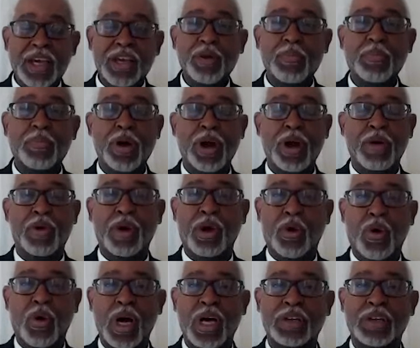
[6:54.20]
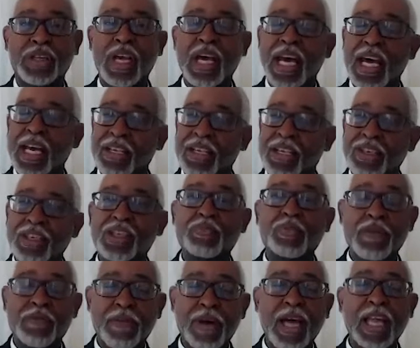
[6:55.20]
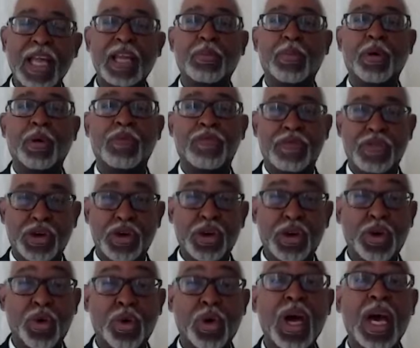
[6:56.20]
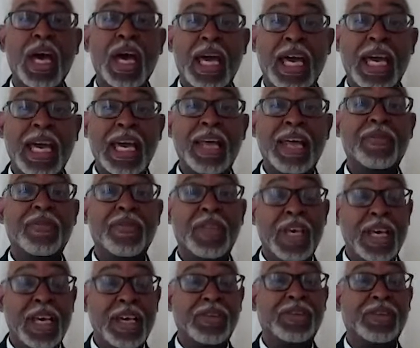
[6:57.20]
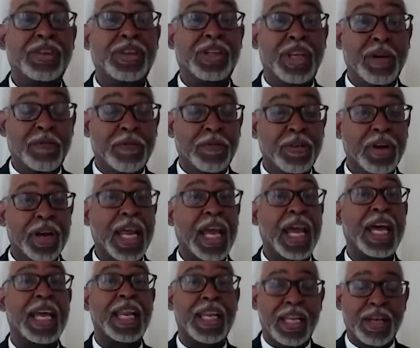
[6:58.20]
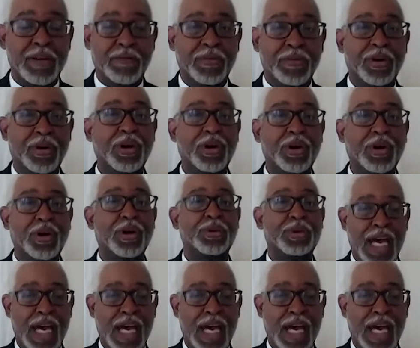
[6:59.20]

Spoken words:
to take your prayer requests, and just be available for you in these different and difficult